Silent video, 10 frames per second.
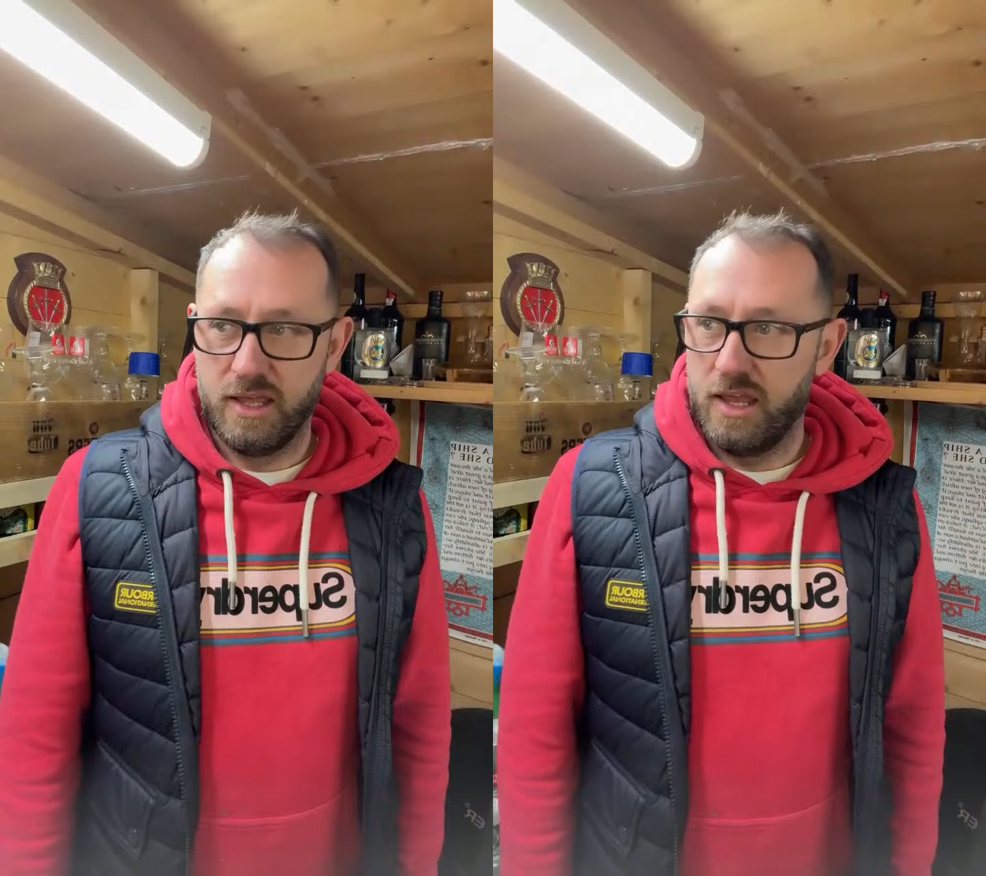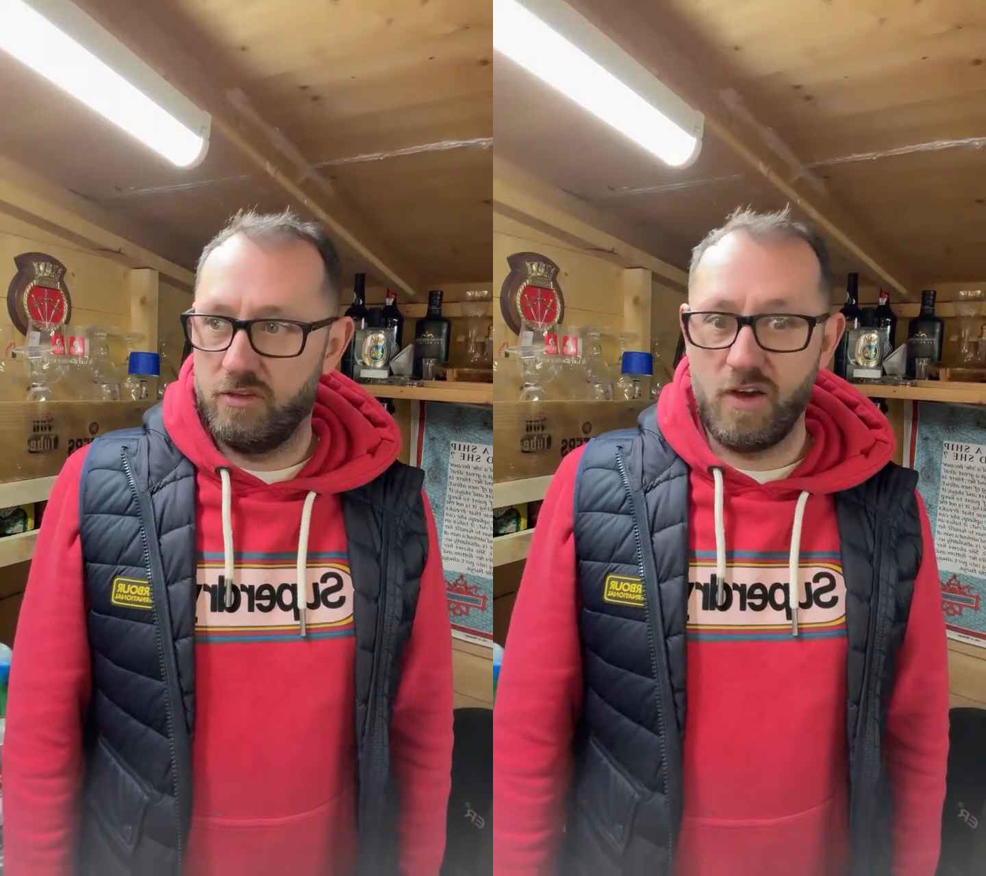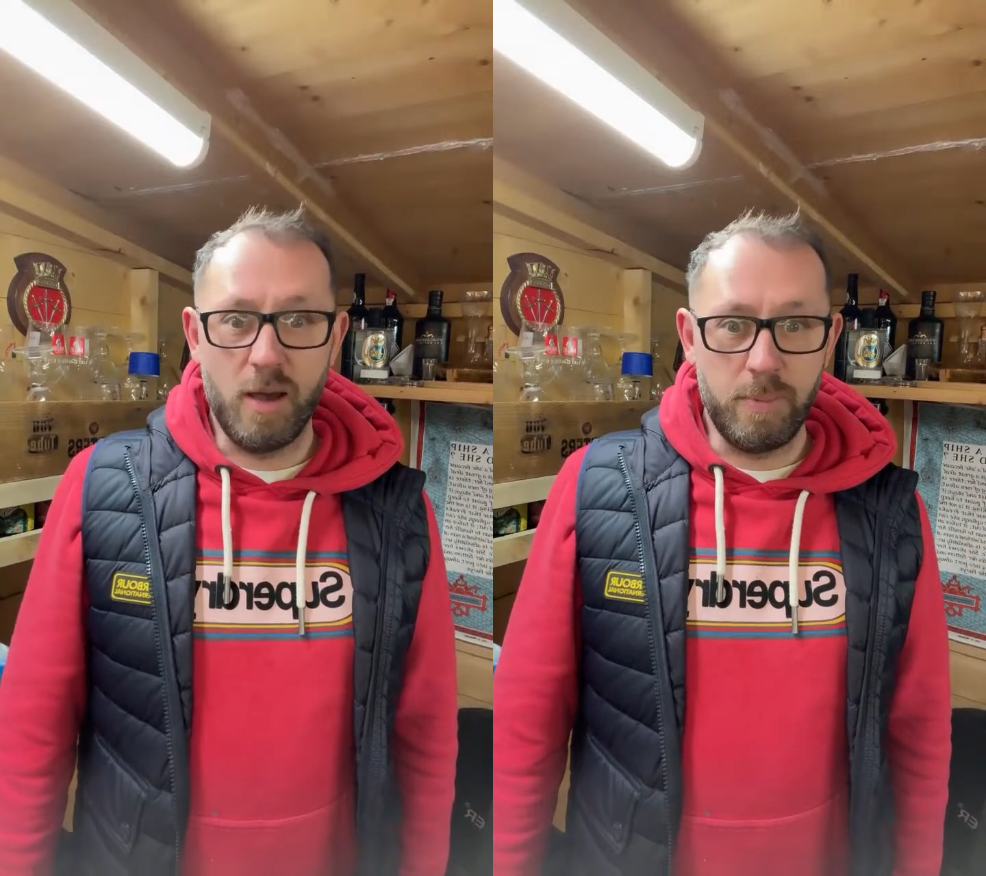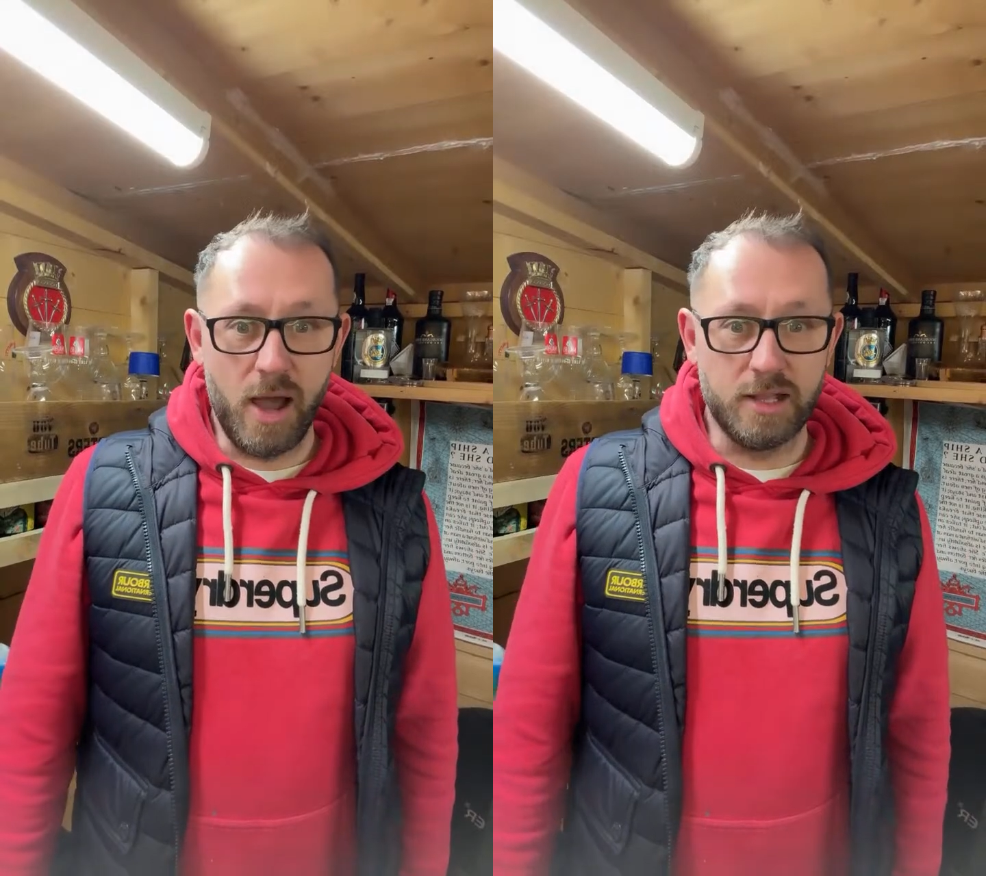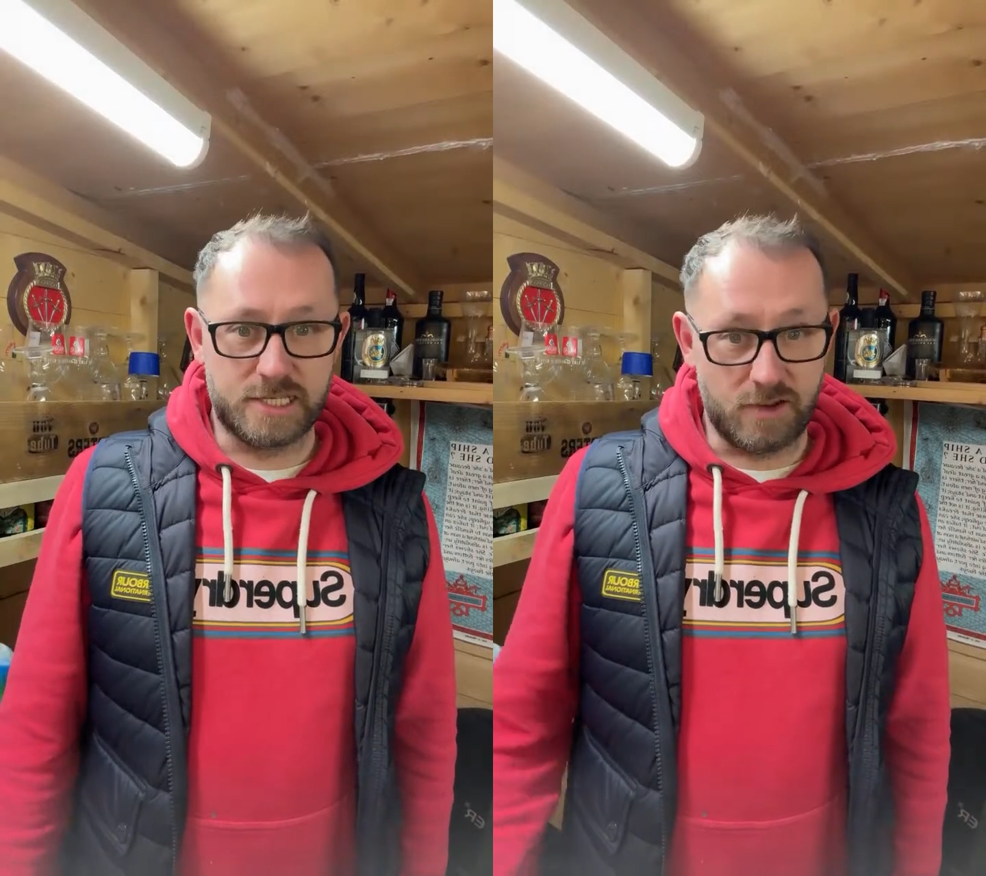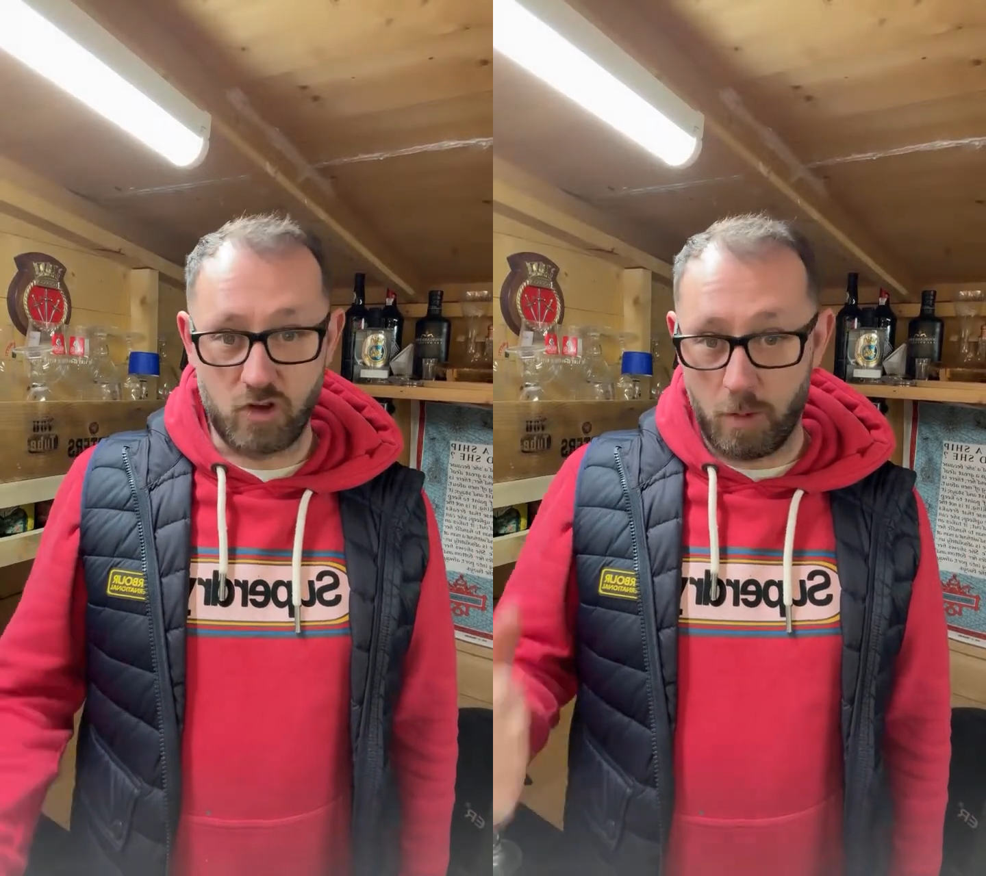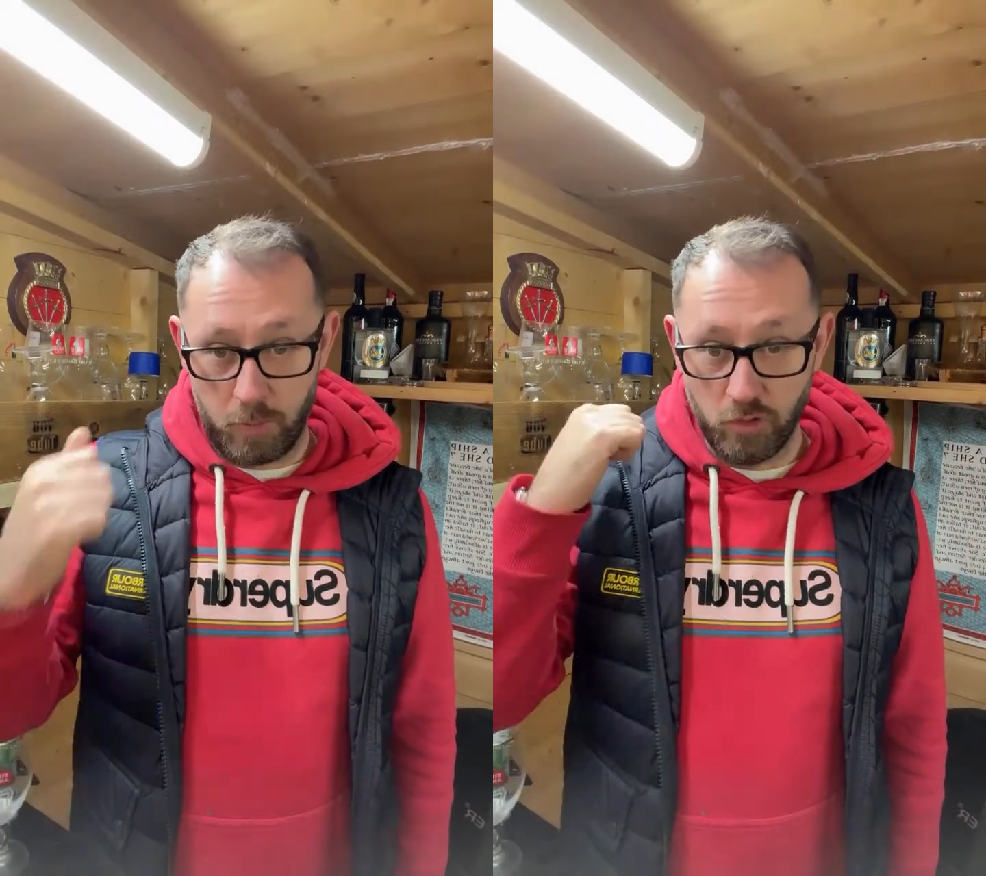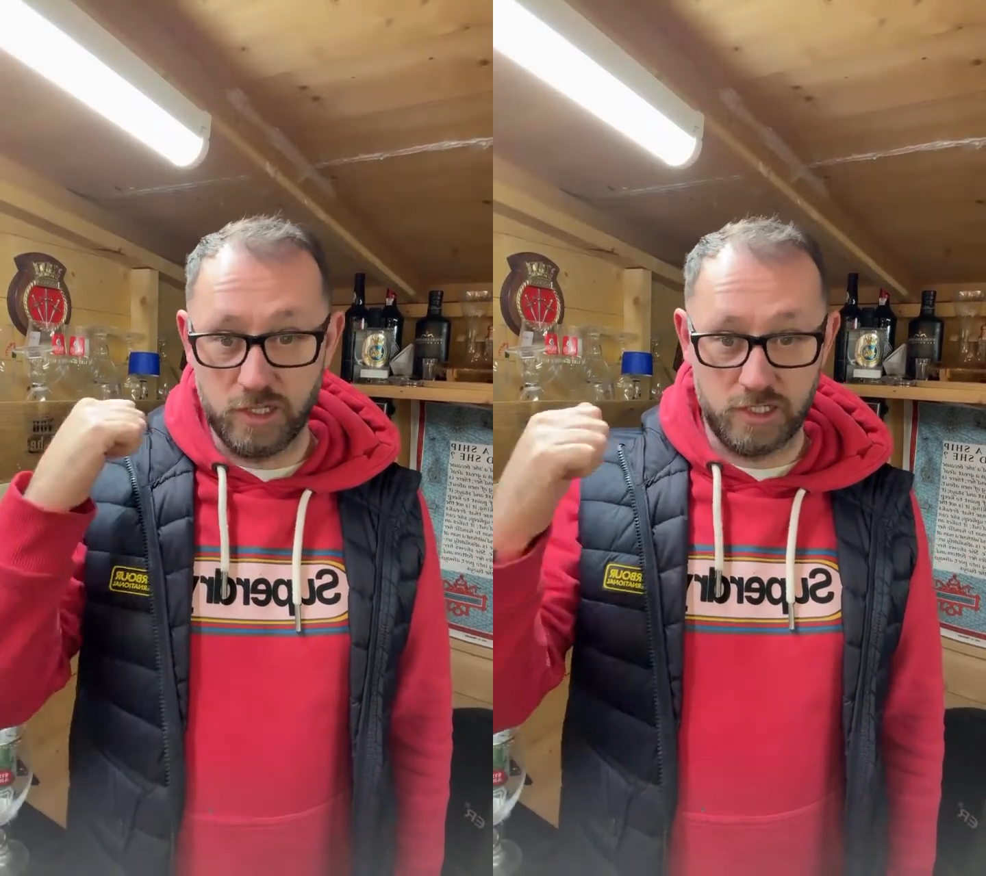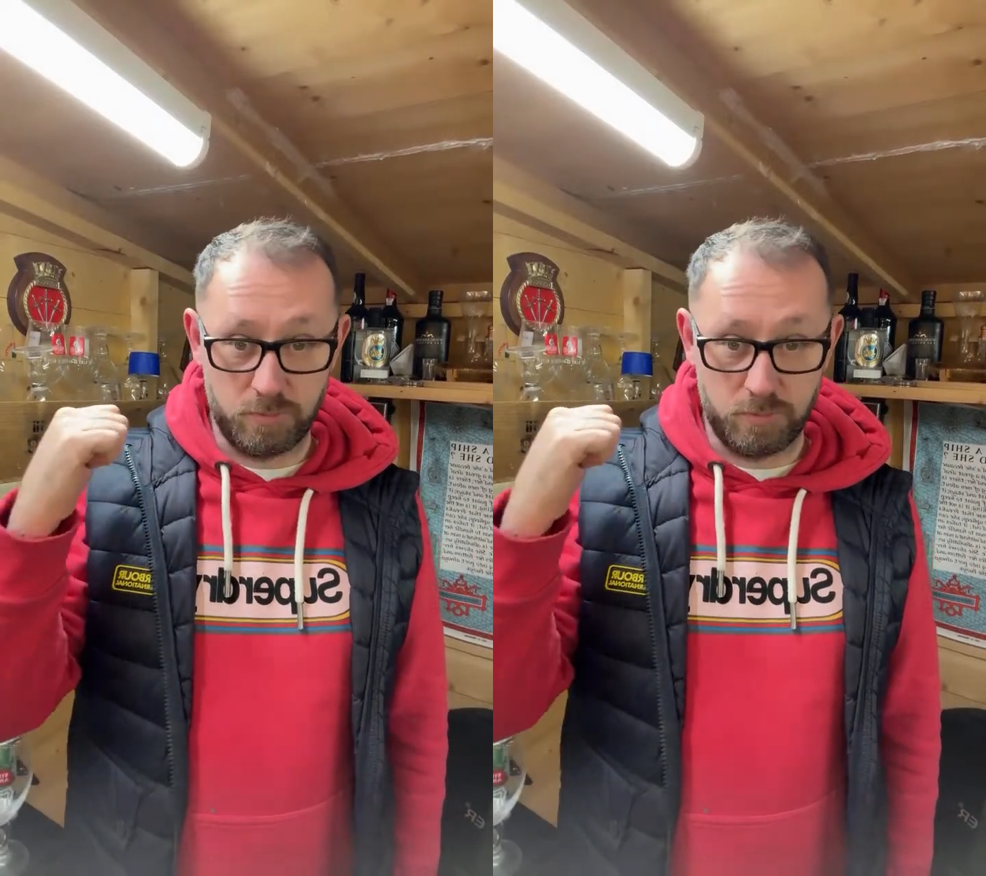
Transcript: if I buy this, I've got to